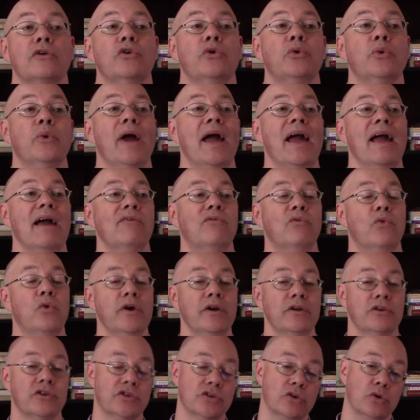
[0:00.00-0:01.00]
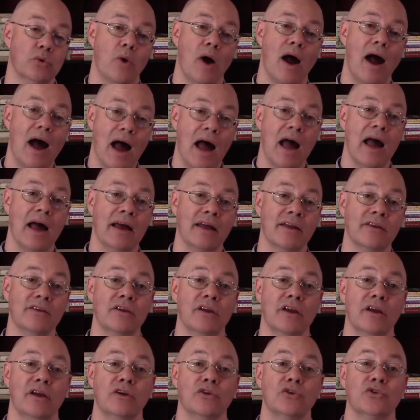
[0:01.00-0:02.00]
you have worked so
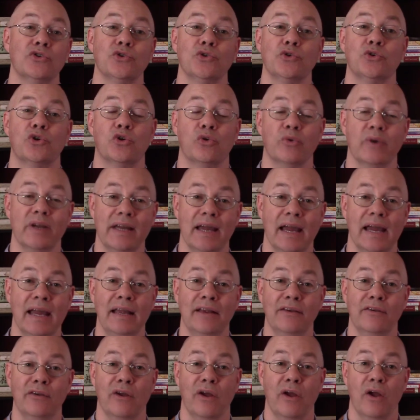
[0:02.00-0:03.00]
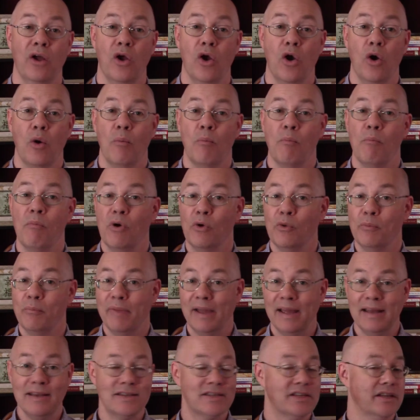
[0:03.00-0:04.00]
hard to create
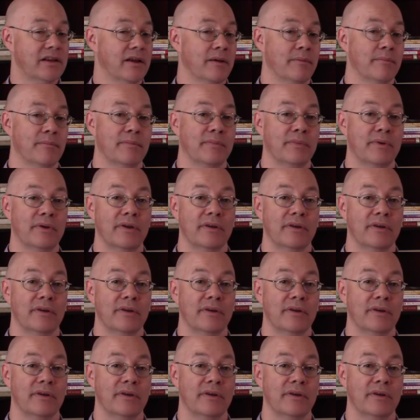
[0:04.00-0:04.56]
momentum.